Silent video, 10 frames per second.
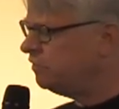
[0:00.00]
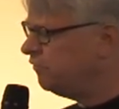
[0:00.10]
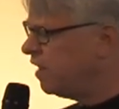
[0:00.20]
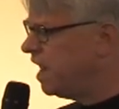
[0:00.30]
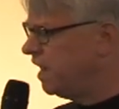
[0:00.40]

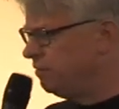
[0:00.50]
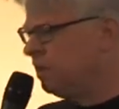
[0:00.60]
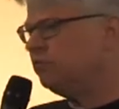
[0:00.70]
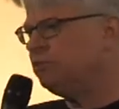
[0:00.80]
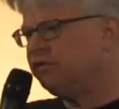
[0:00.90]
divide,
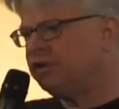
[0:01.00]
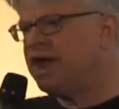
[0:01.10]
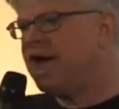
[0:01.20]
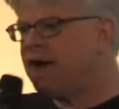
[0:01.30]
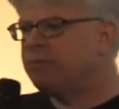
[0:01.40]
because what's going
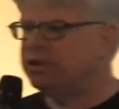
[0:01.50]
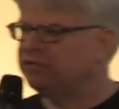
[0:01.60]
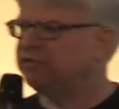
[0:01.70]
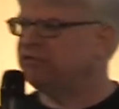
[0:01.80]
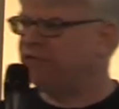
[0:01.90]
to happen
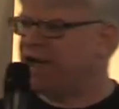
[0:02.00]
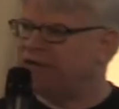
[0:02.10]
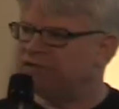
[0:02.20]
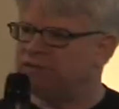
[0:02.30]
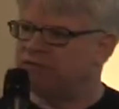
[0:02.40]
is the
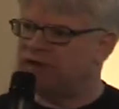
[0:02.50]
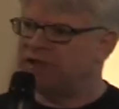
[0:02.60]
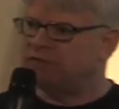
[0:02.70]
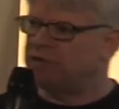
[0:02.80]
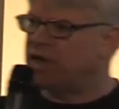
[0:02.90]
fans have
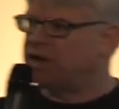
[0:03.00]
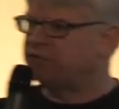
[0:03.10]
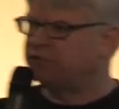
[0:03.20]
saved a lot of